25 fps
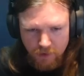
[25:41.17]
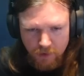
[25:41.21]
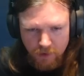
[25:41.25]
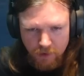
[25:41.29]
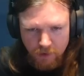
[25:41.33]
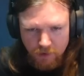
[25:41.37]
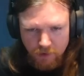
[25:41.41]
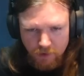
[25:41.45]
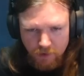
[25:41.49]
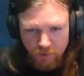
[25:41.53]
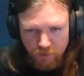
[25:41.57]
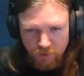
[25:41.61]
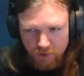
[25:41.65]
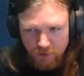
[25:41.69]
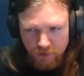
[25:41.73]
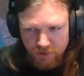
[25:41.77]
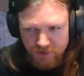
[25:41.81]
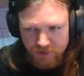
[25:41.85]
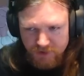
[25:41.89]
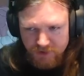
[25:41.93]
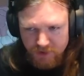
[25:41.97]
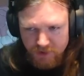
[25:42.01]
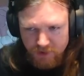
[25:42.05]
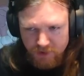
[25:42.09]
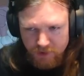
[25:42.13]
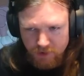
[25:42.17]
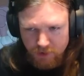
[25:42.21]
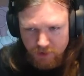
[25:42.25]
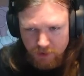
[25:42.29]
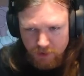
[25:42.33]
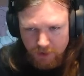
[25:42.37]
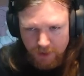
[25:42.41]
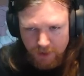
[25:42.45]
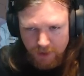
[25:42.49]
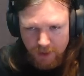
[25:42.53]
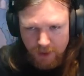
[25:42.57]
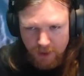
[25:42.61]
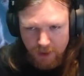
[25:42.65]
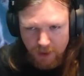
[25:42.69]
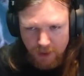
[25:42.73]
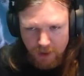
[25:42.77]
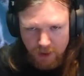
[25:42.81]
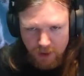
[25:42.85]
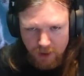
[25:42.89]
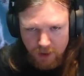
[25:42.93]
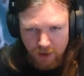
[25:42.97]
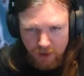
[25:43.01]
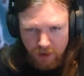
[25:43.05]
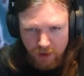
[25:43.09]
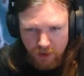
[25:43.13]
You are still
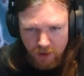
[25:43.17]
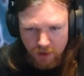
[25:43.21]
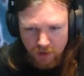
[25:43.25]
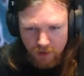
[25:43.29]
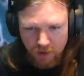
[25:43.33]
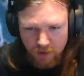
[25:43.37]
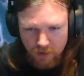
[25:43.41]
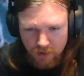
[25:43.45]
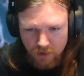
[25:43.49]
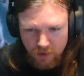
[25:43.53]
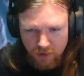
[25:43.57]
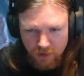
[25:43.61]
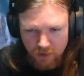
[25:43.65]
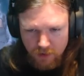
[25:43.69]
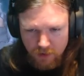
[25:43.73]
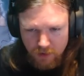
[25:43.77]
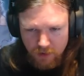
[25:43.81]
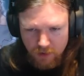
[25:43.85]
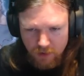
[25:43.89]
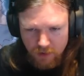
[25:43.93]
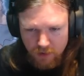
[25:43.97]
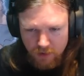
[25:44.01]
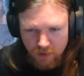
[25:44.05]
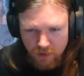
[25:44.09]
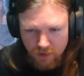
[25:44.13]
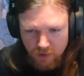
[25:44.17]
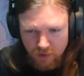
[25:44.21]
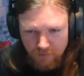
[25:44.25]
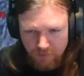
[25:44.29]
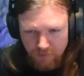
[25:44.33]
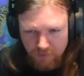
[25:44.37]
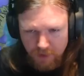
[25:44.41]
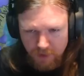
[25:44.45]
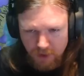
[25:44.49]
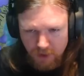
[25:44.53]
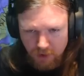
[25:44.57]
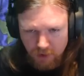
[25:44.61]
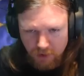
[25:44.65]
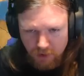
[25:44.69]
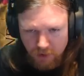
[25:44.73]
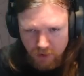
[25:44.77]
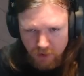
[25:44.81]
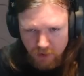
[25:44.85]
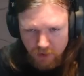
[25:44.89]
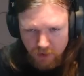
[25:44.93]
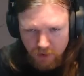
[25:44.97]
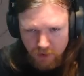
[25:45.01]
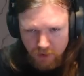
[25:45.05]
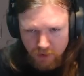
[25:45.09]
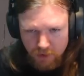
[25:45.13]
a... minion.
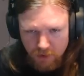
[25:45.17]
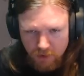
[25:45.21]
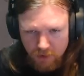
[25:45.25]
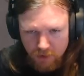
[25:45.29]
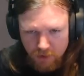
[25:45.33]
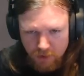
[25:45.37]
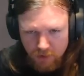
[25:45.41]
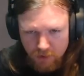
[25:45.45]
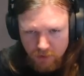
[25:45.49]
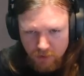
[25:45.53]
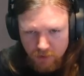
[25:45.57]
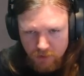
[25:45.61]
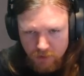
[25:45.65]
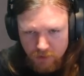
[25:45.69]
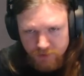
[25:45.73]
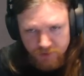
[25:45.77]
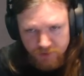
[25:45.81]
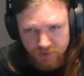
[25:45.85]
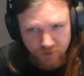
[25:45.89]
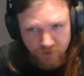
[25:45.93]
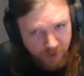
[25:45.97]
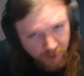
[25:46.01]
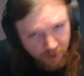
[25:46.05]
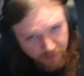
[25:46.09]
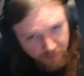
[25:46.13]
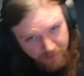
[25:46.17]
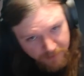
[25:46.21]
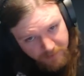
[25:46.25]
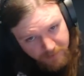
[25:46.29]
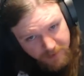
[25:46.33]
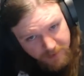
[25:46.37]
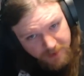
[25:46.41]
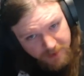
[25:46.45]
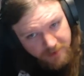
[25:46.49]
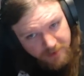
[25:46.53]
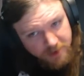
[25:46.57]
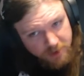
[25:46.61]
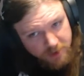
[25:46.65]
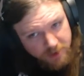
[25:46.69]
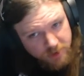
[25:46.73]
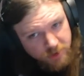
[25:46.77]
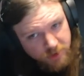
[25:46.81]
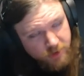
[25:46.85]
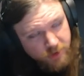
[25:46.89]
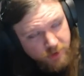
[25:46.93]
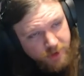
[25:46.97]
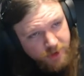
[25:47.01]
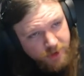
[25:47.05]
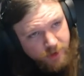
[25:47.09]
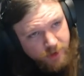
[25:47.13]
Let's go and help them in Dutch
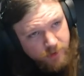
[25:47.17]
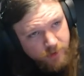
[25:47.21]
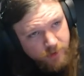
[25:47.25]
Niger.